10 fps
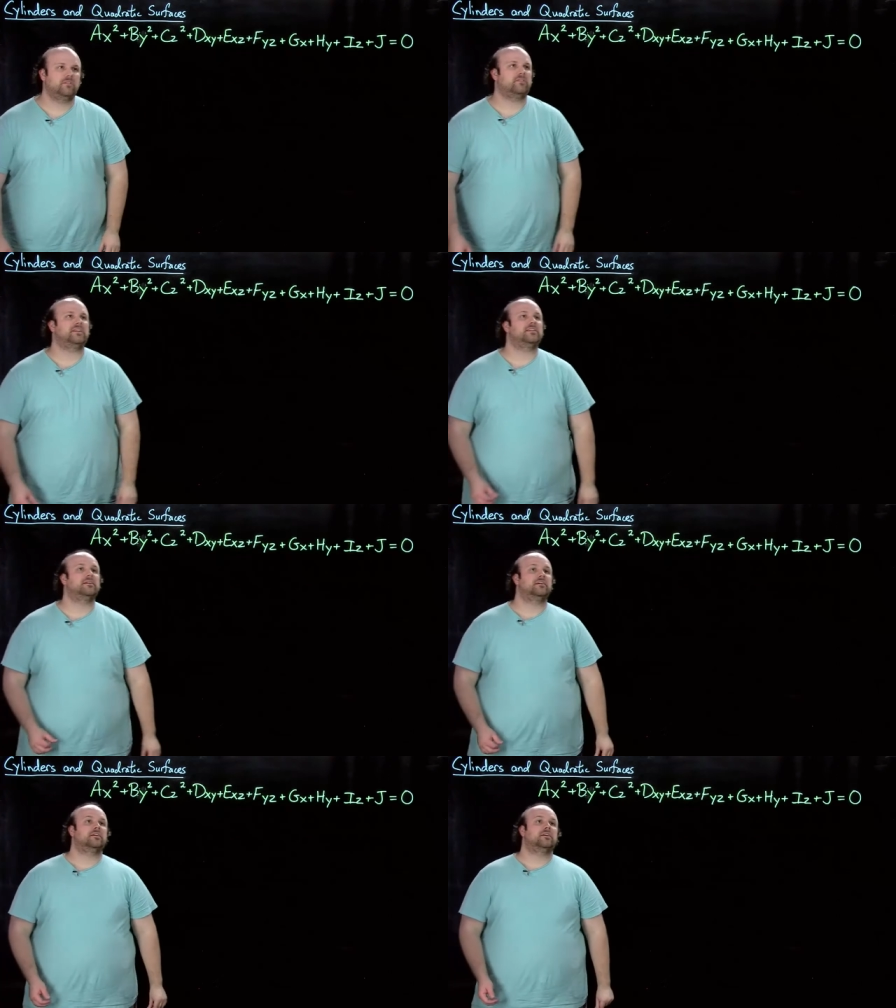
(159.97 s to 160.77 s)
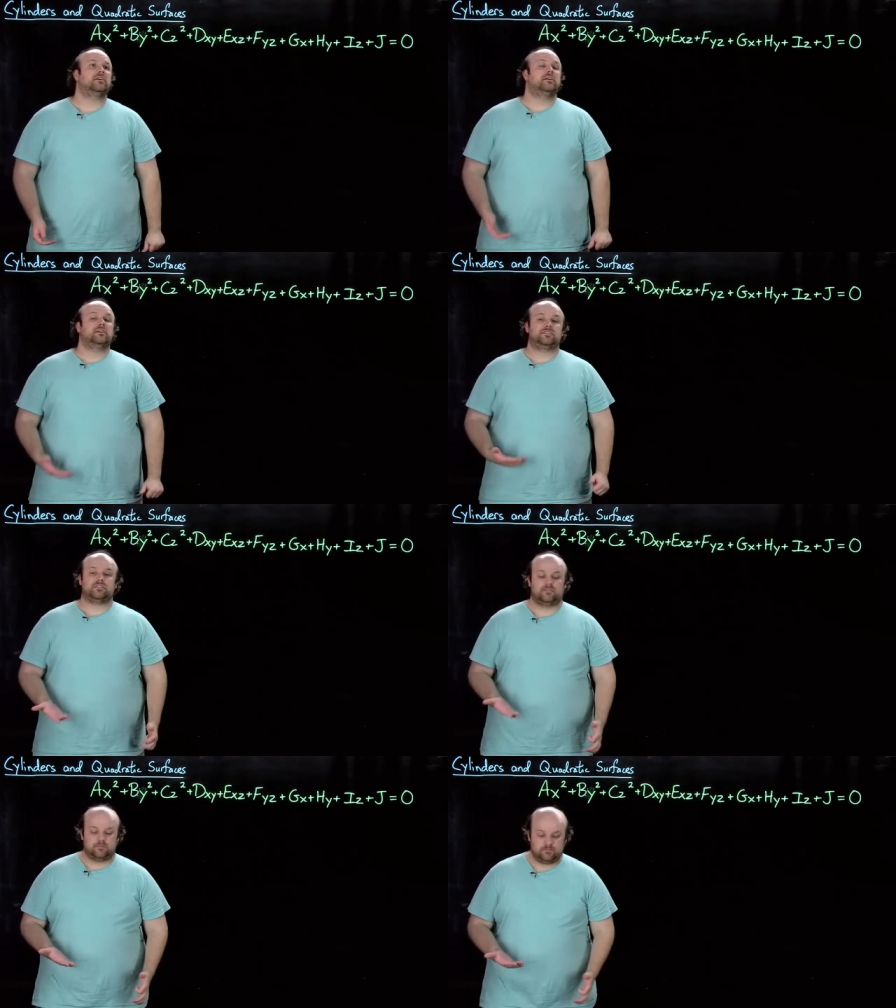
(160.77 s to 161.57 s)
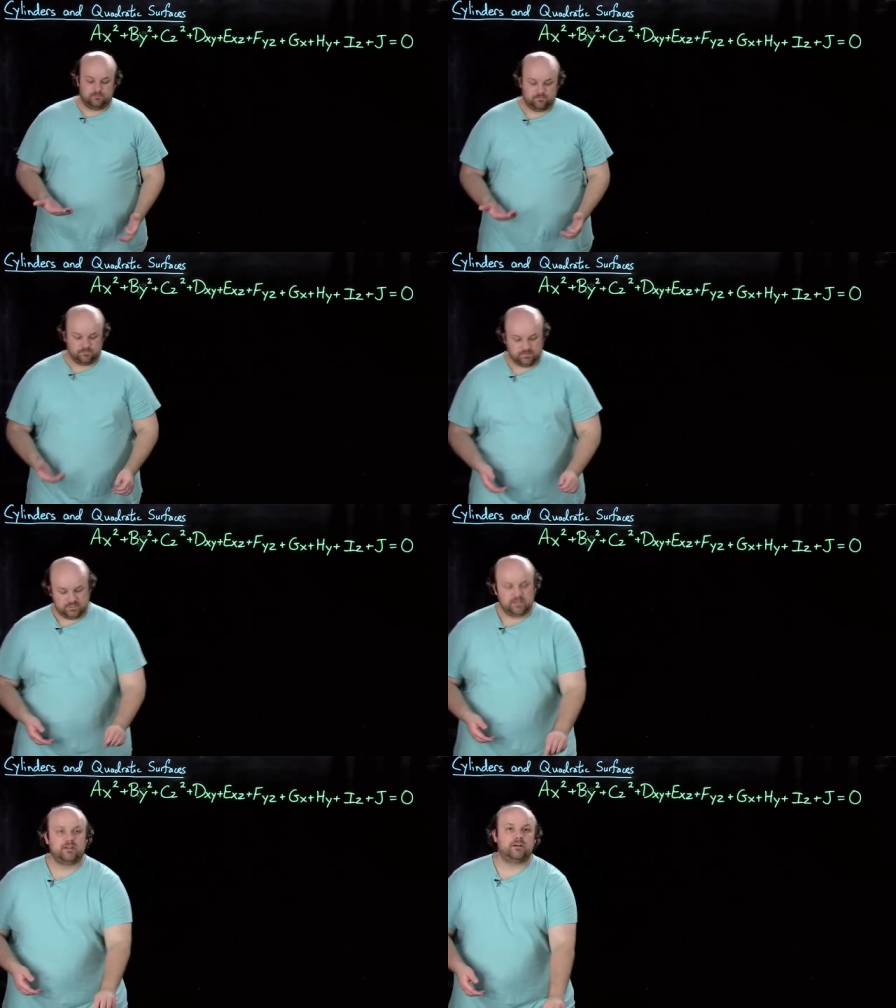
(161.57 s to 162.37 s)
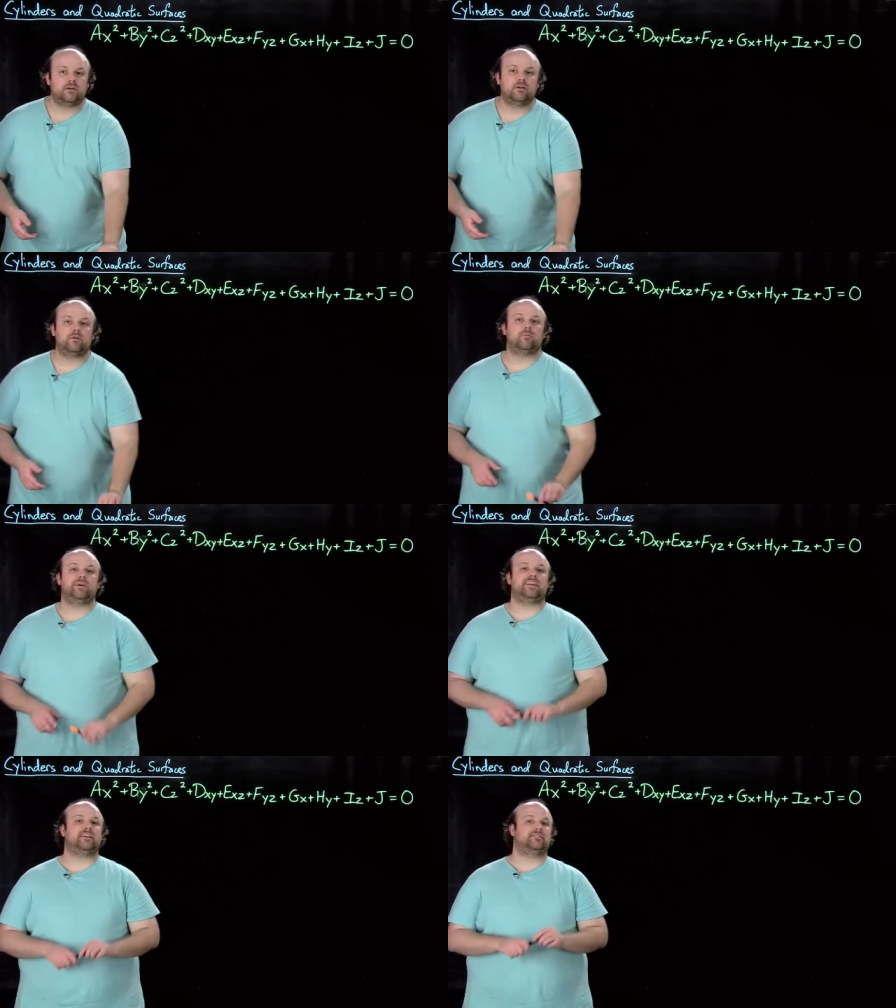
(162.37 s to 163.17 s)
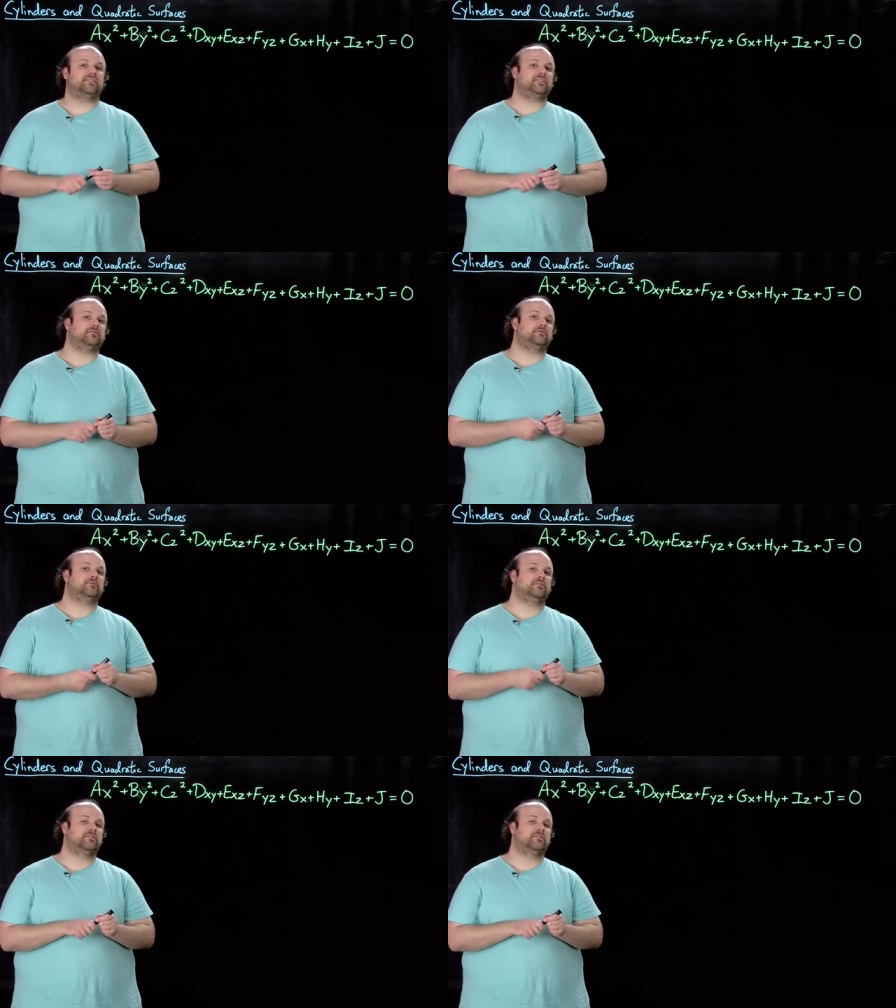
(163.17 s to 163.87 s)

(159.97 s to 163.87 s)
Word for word: Right? So we can do